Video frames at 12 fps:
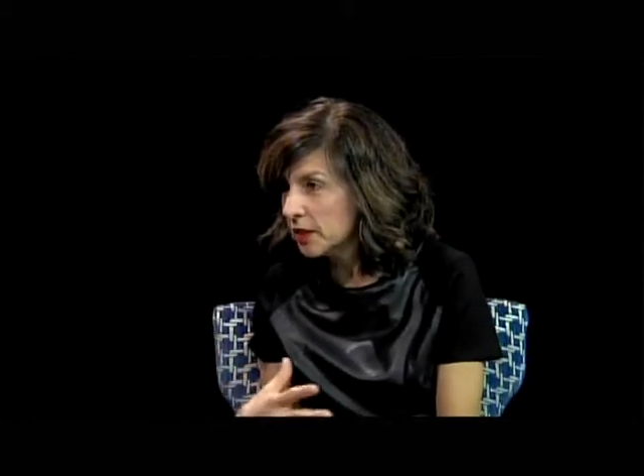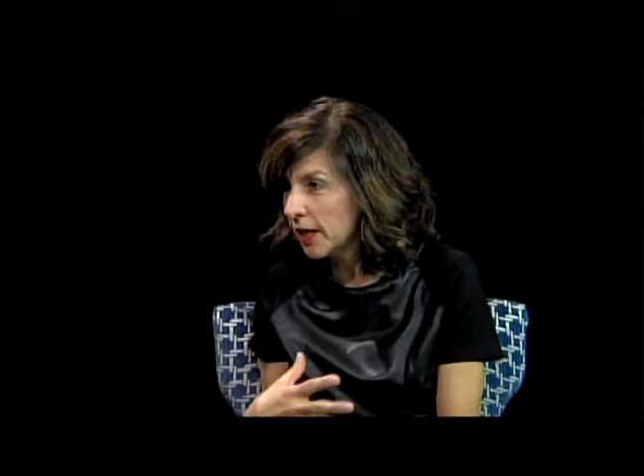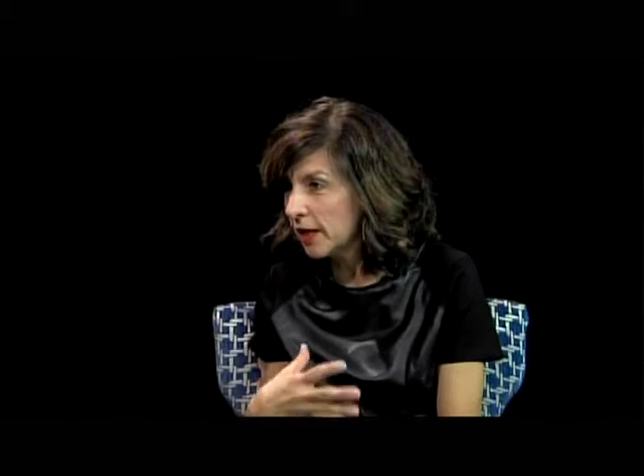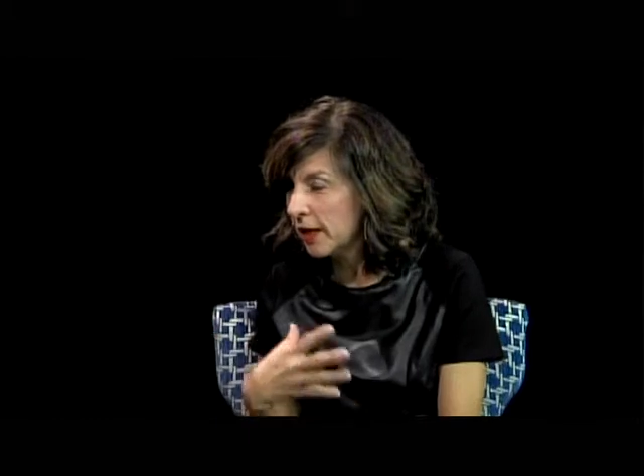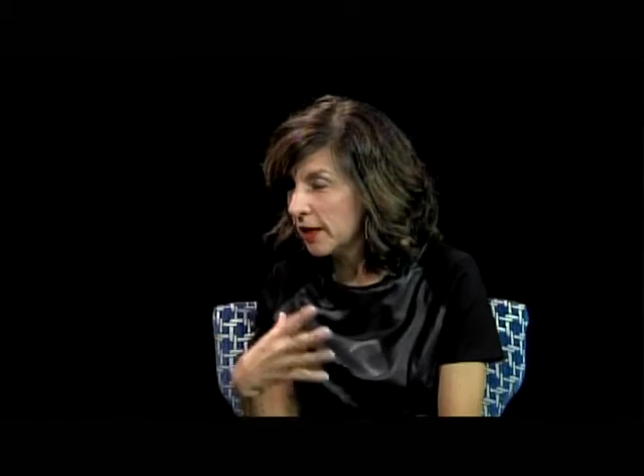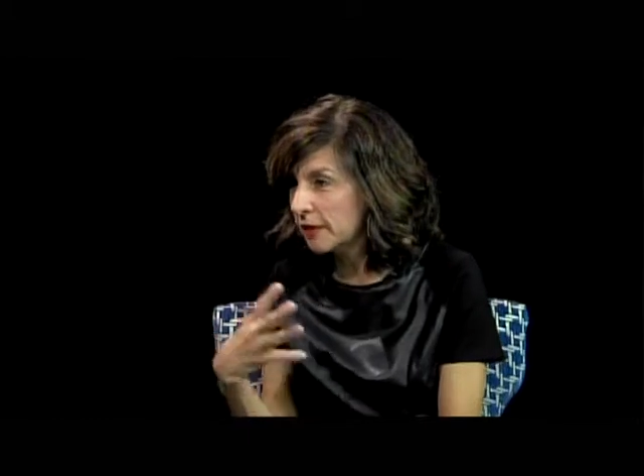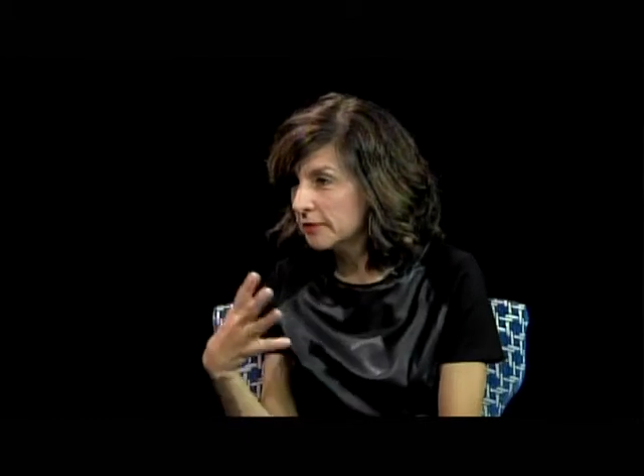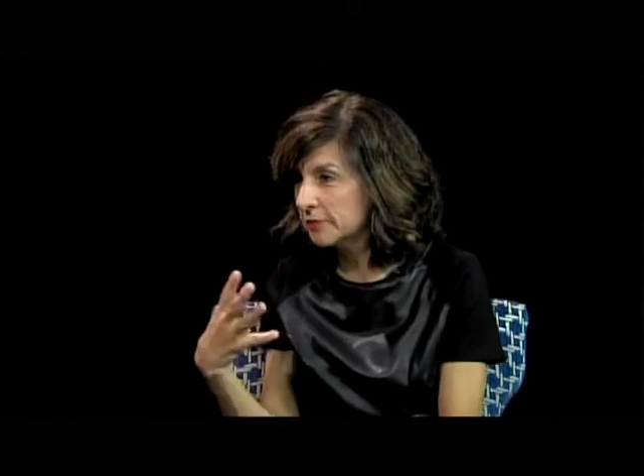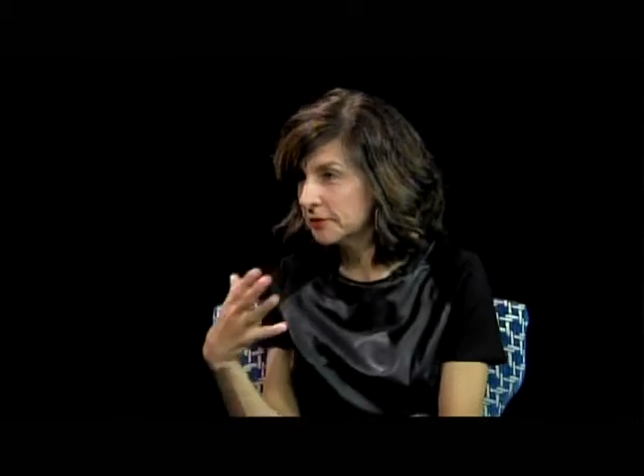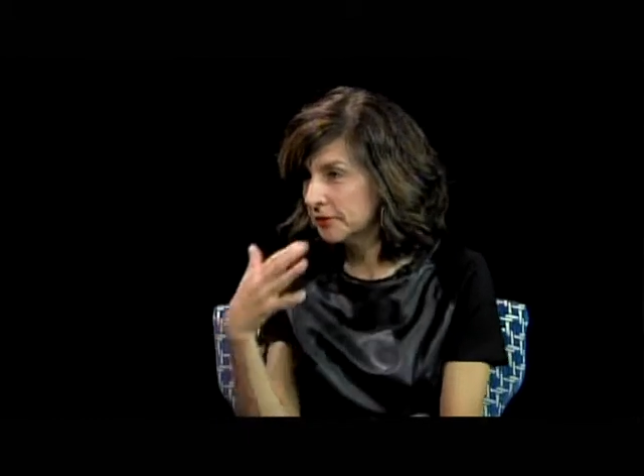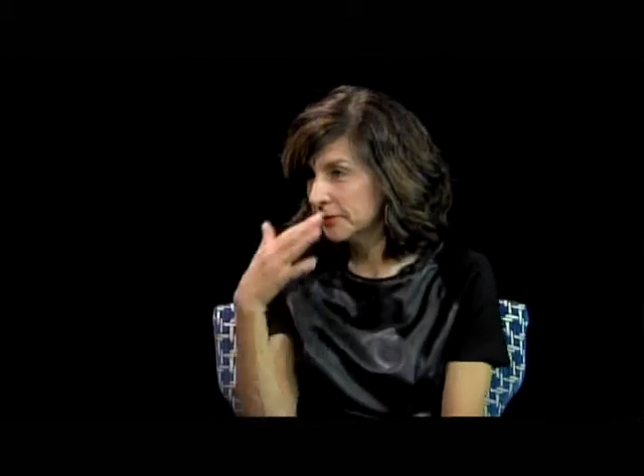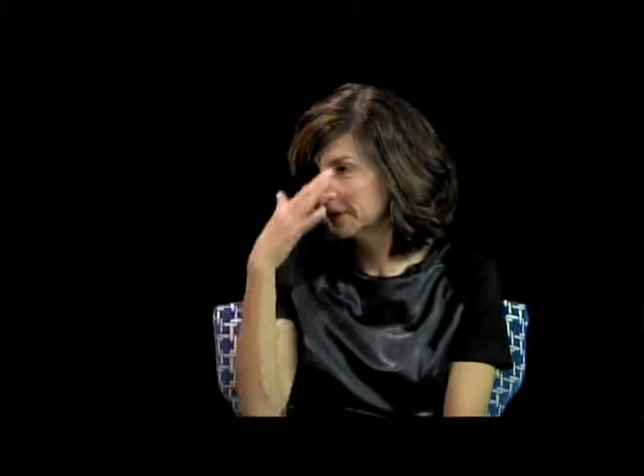have
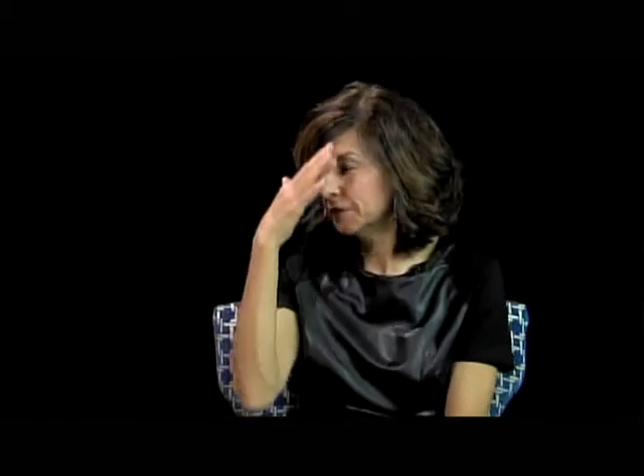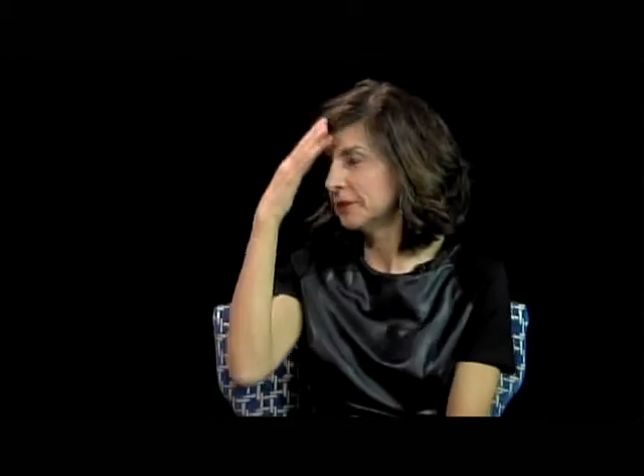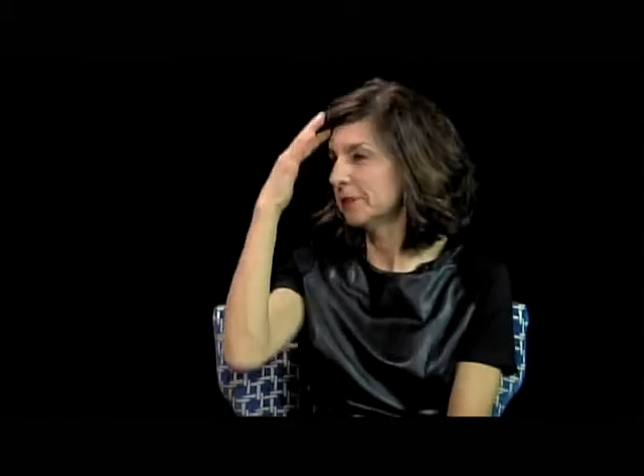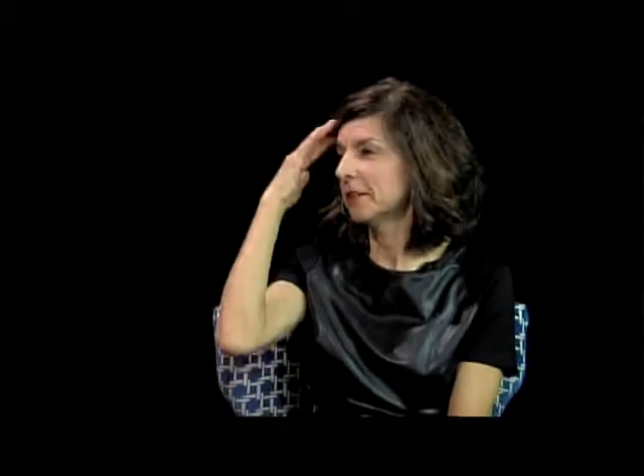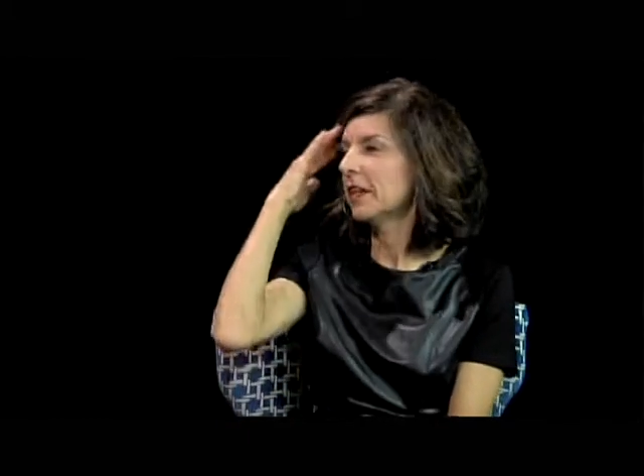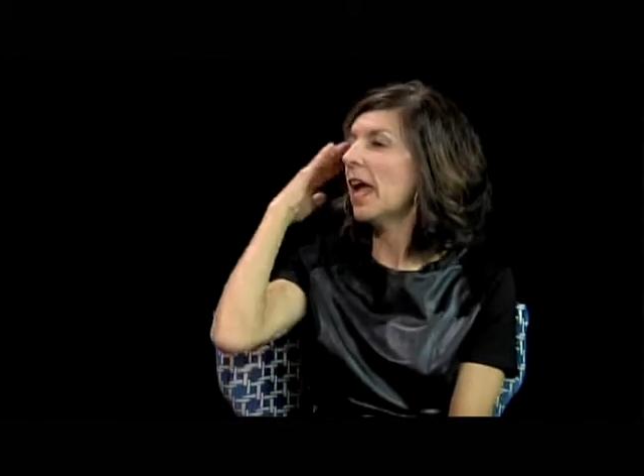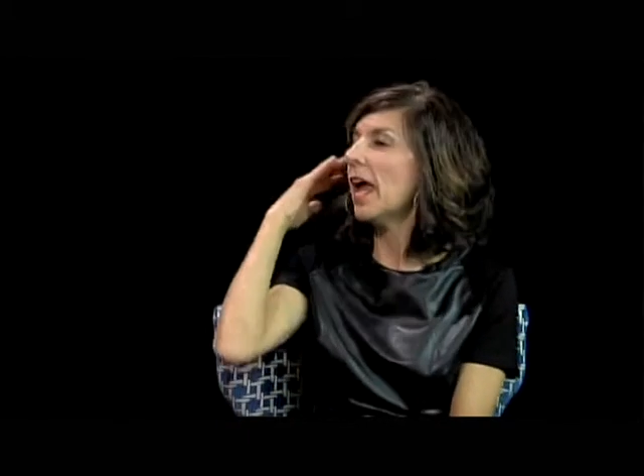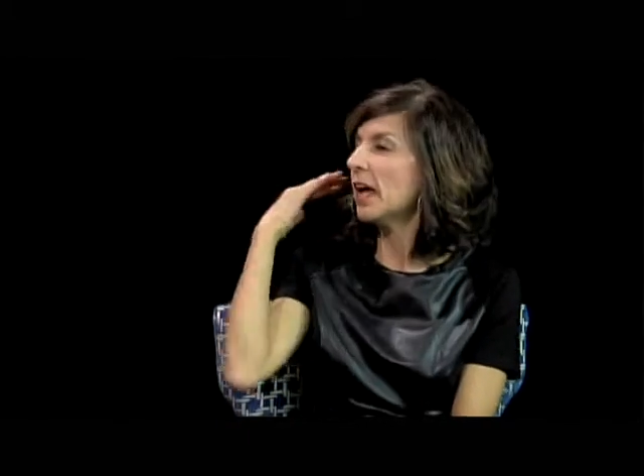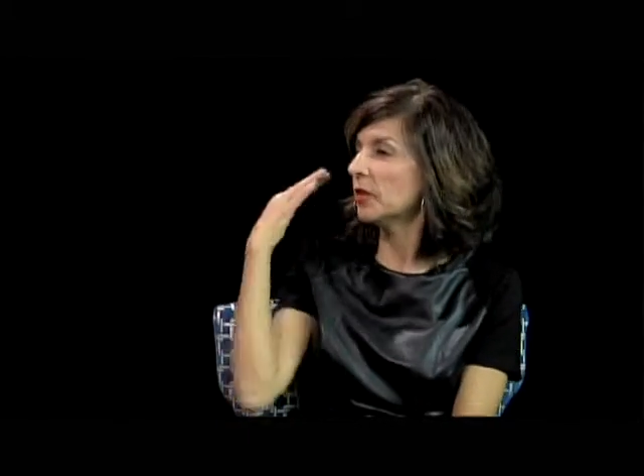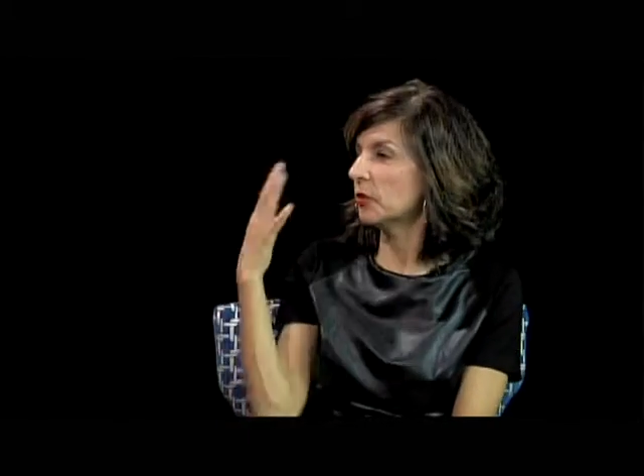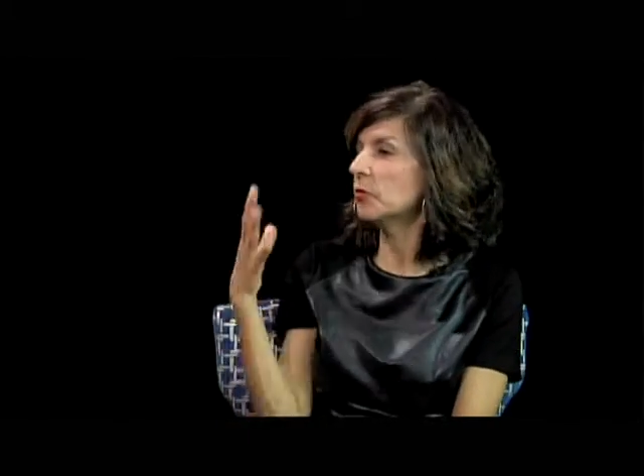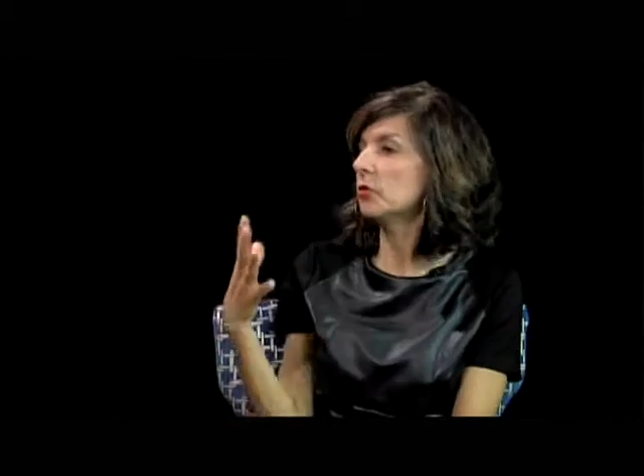
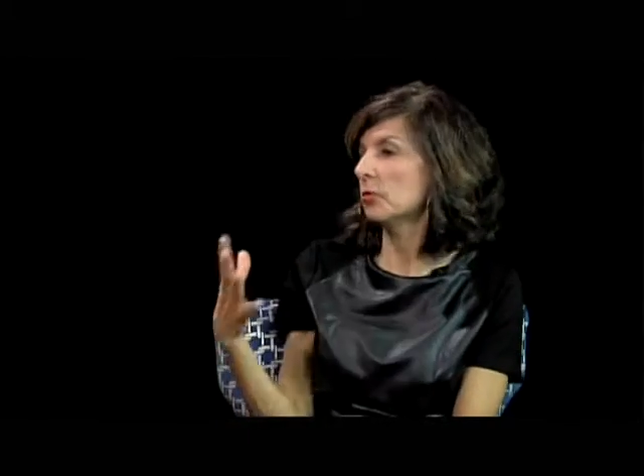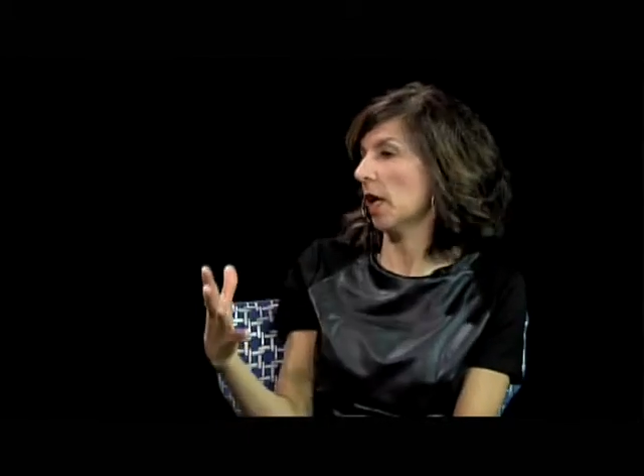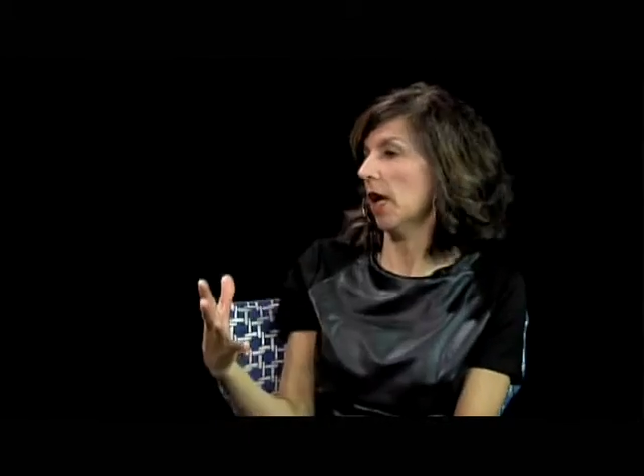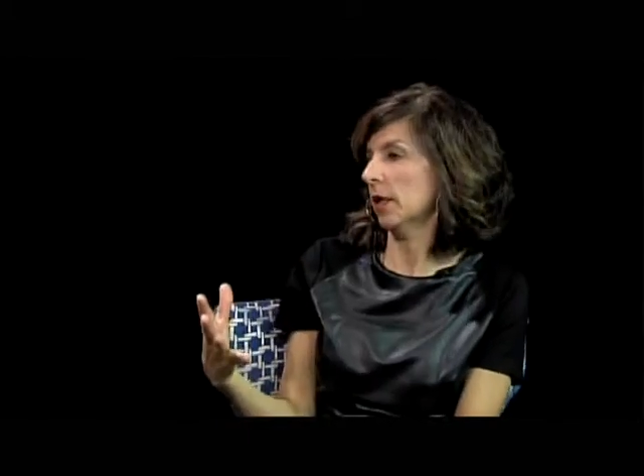had you do that.